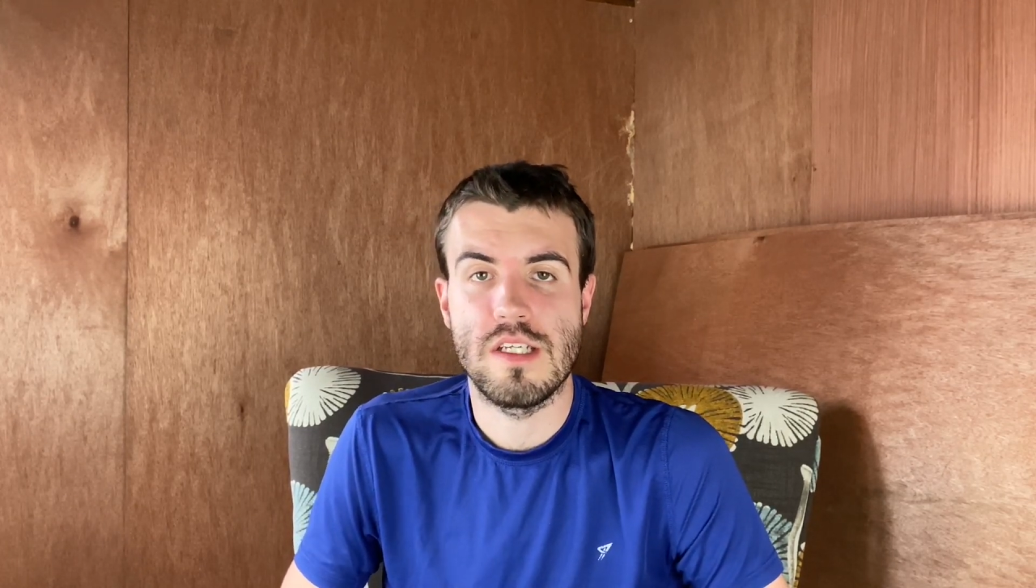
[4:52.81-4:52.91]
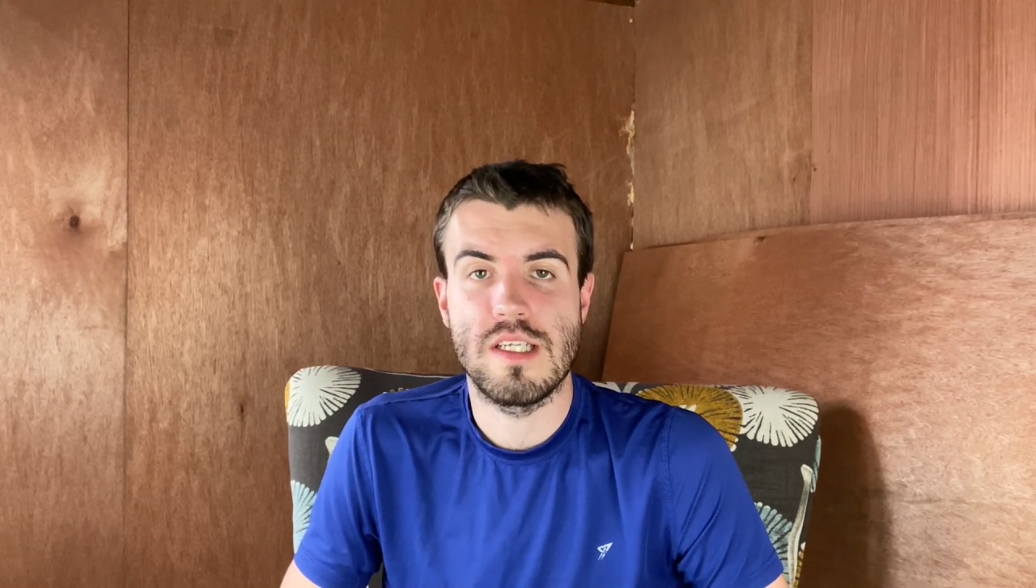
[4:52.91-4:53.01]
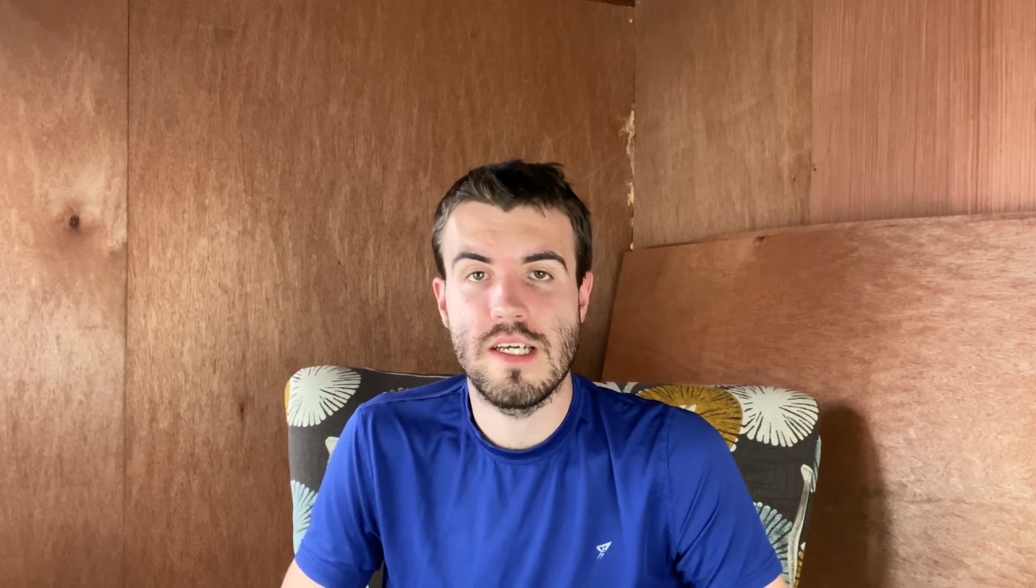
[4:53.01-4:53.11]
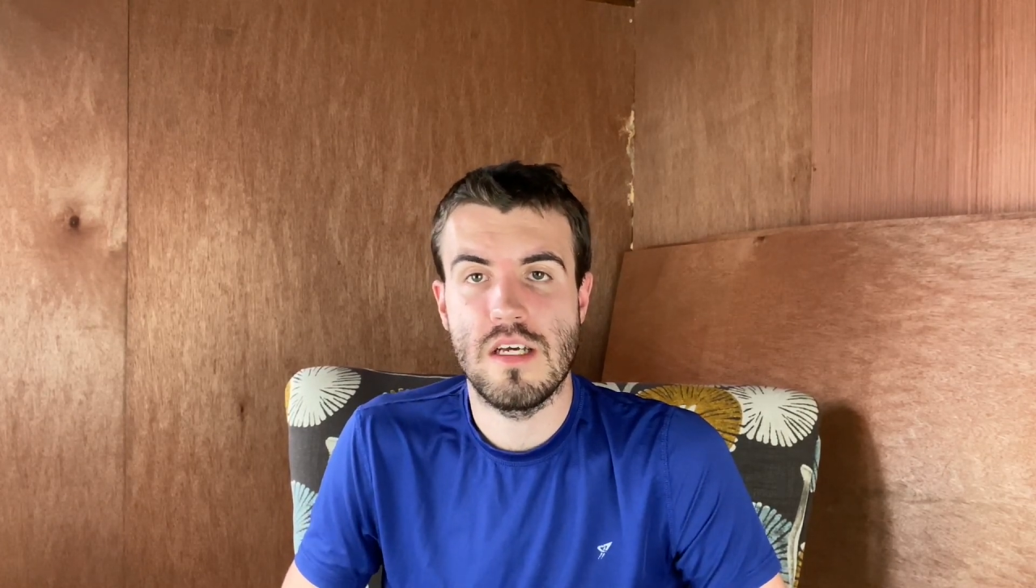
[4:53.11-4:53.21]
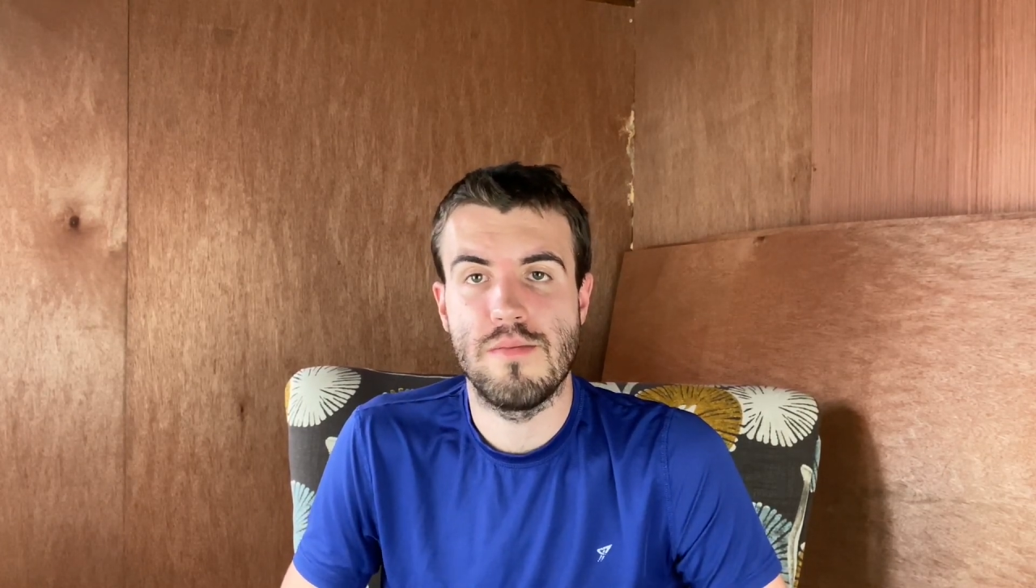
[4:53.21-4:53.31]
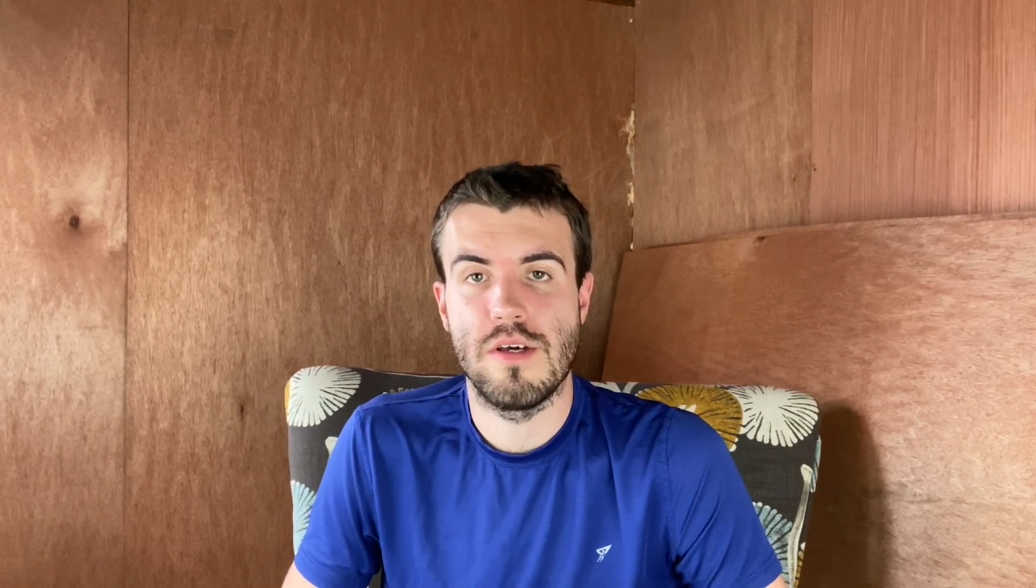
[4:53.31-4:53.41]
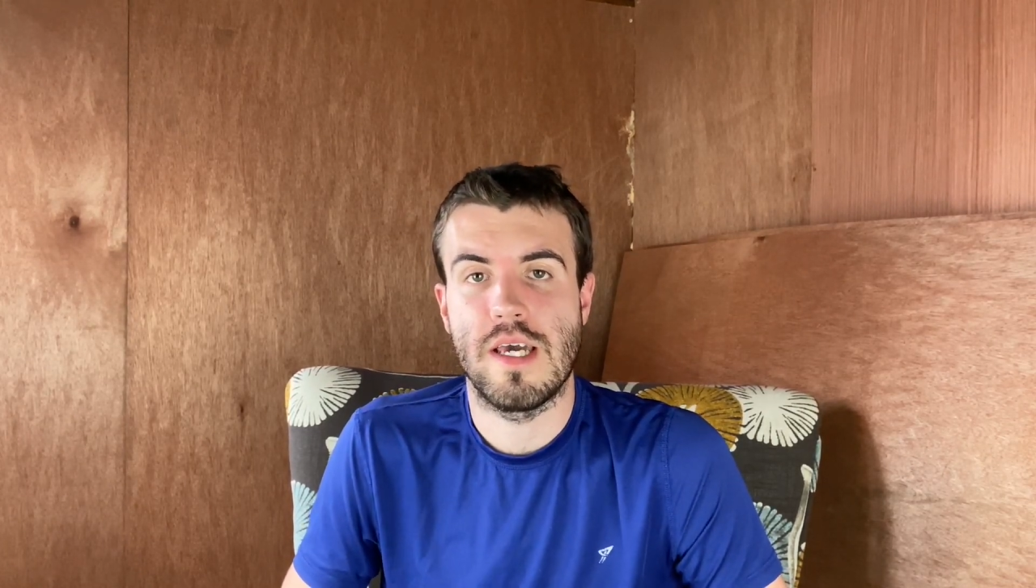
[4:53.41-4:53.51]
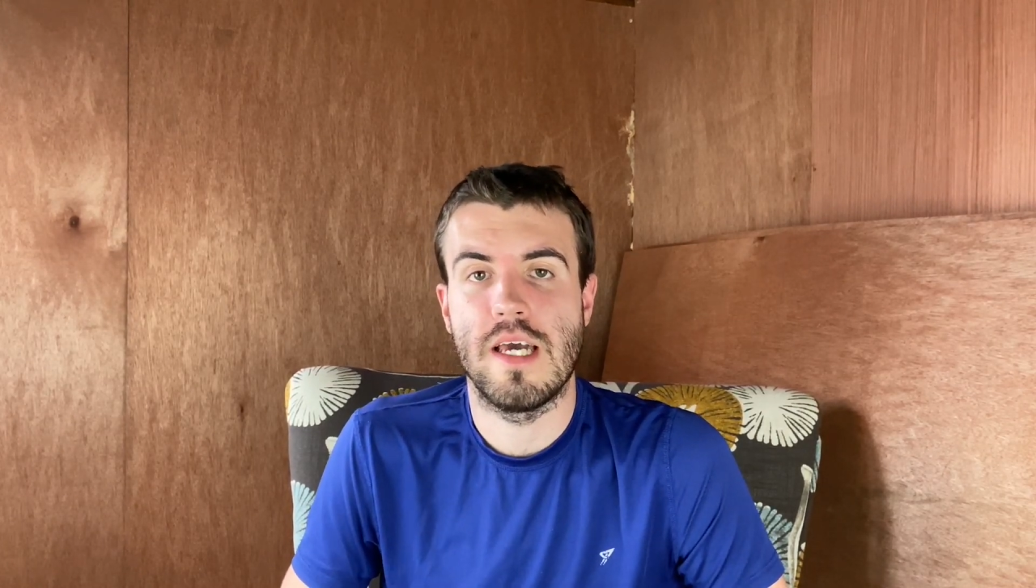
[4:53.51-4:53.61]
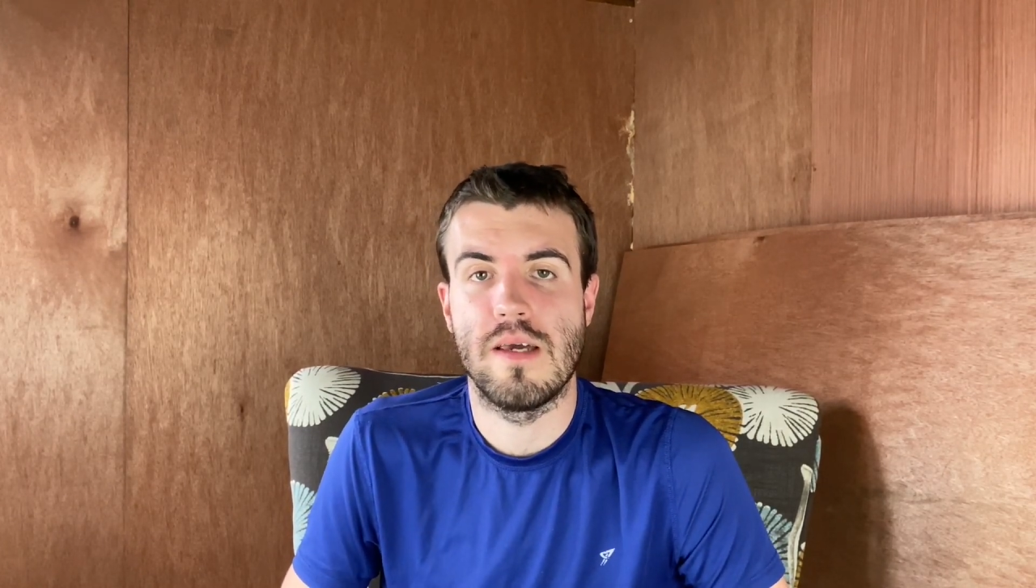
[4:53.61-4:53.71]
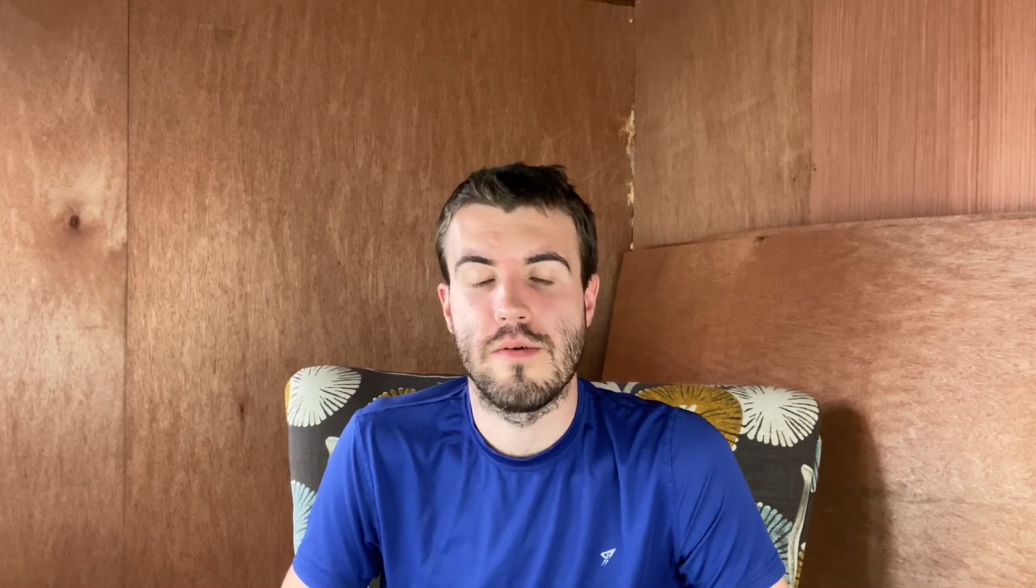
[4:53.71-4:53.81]
set up your
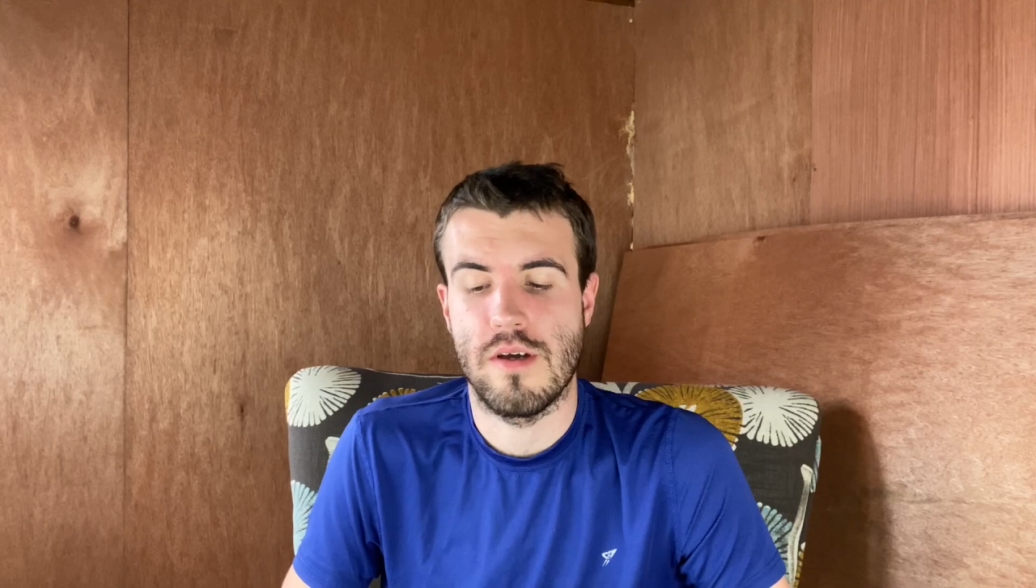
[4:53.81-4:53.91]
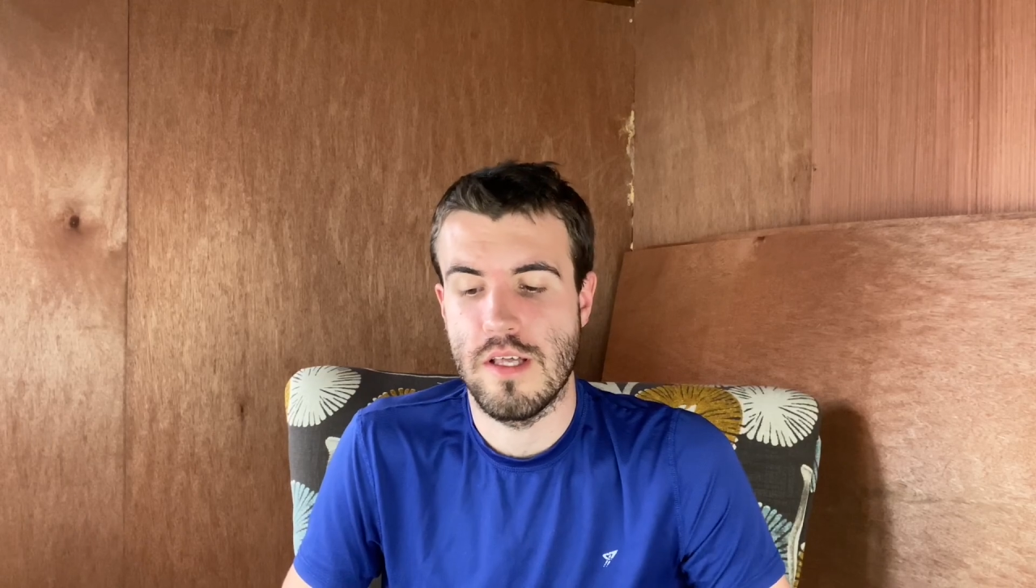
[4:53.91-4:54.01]
game, okay?